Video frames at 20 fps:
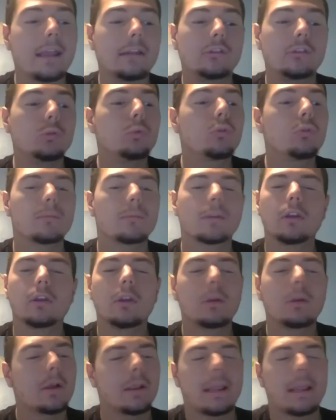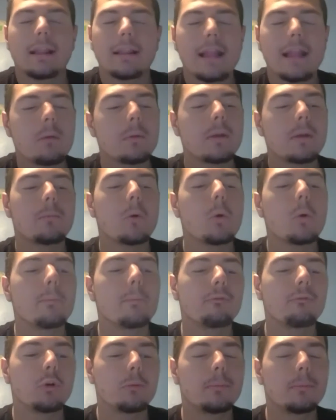do something to him, because that's not what I'm
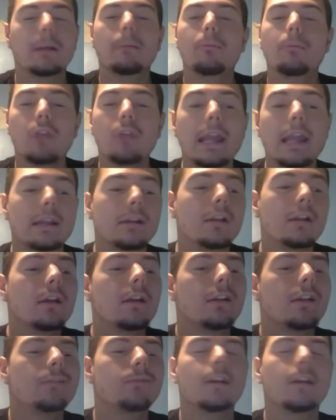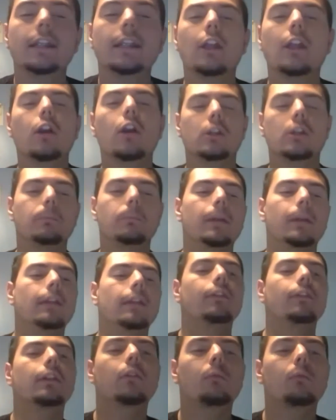hoping for. But I'm saying, Trae Young, you played the
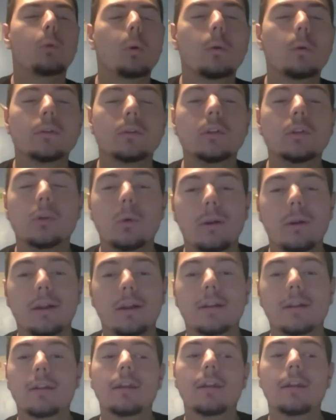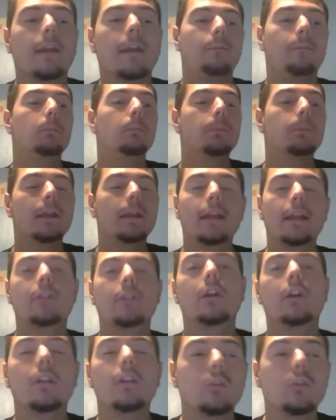villain role in New York. If you play as
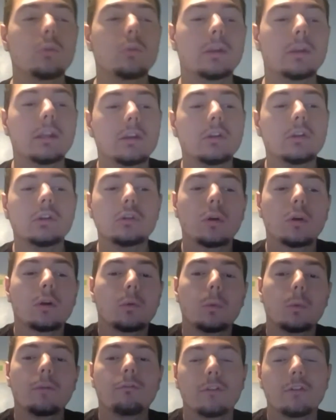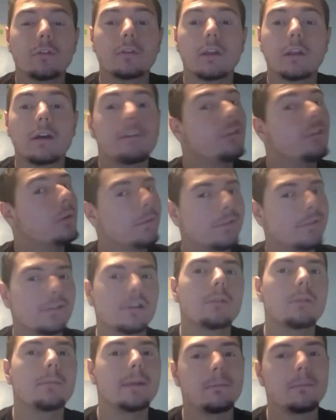good as you did in New York with Philadelphia, which is
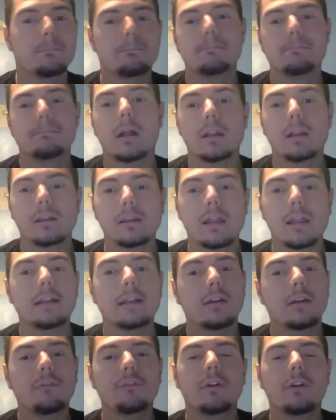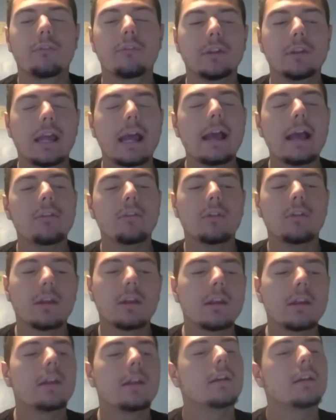going to be a lot tougher of a task,
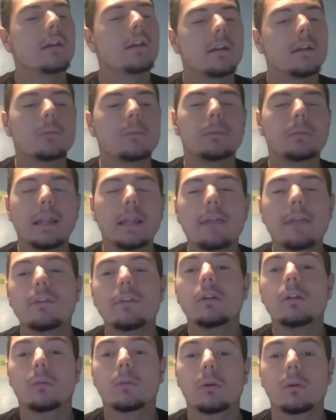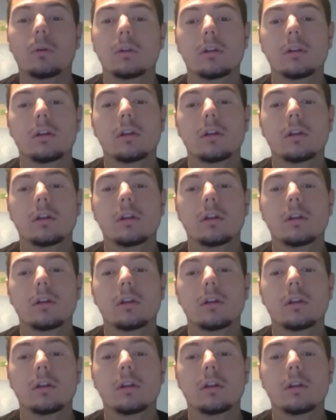play that villain role.